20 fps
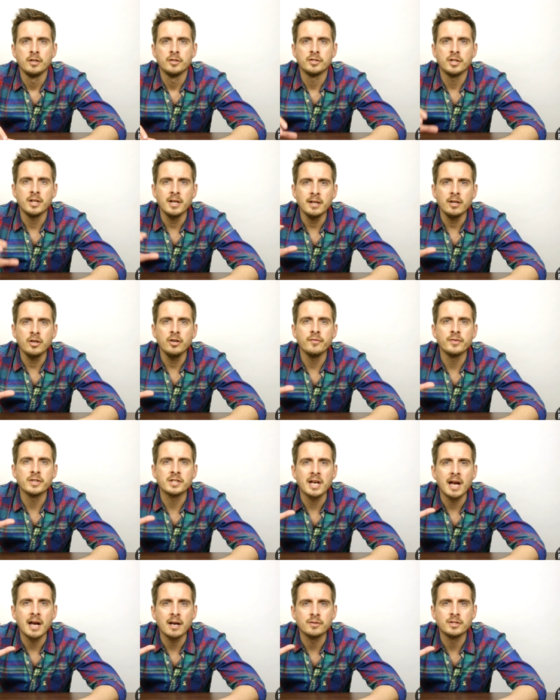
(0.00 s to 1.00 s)
So that covers
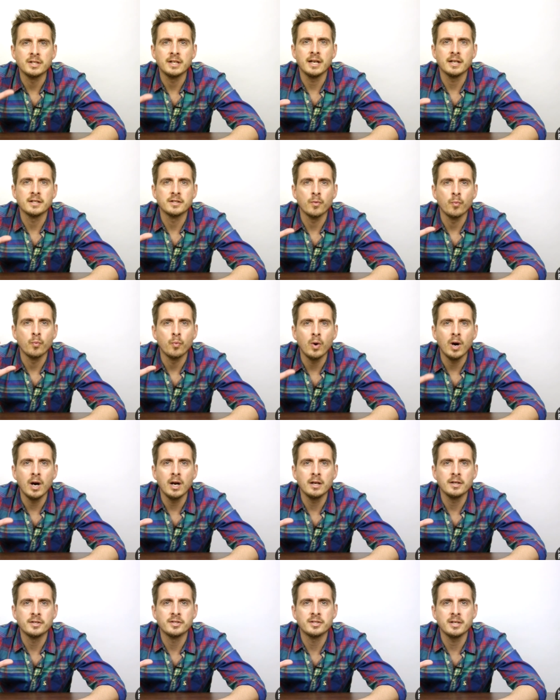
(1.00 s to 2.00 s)
how to get a
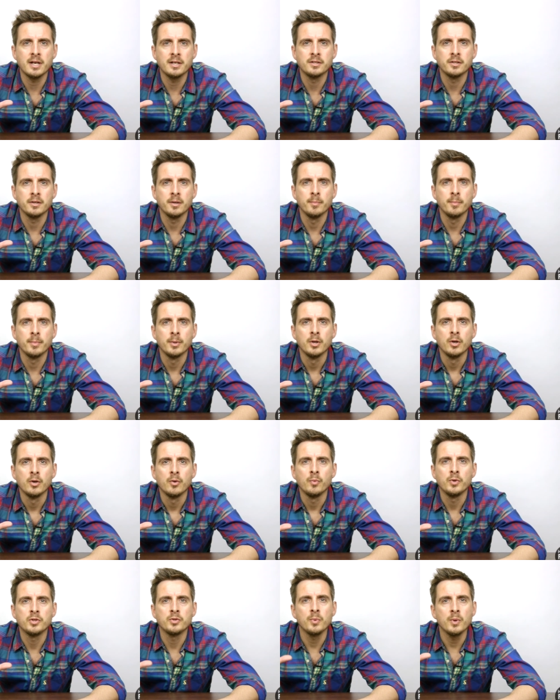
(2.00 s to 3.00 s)
wireless setup
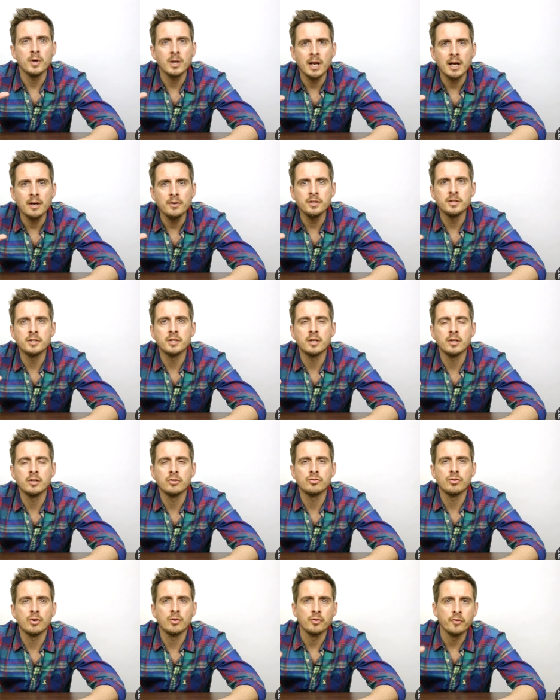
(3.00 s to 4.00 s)
which will allow you to
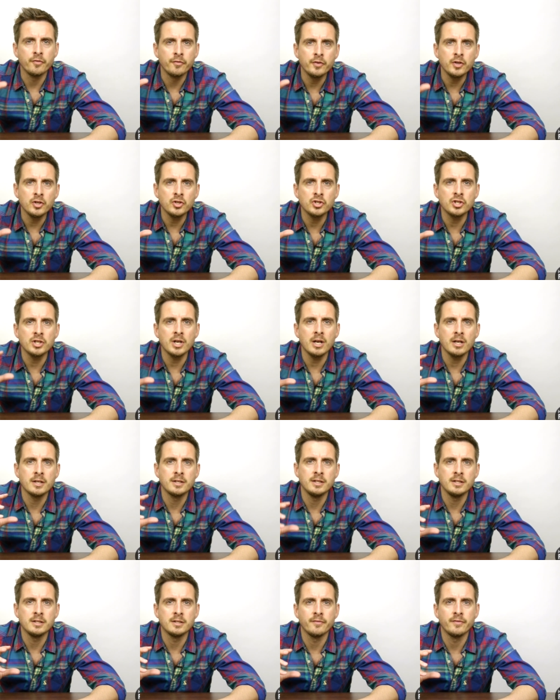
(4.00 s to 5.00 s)
control the
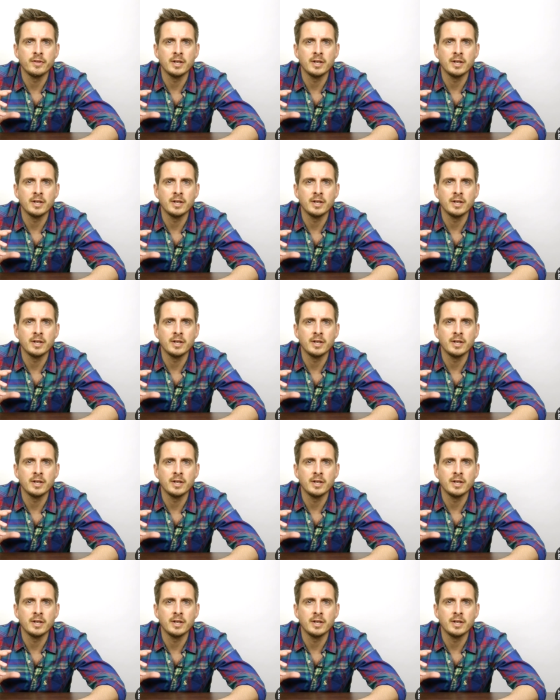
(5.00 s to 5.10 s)
functionalities of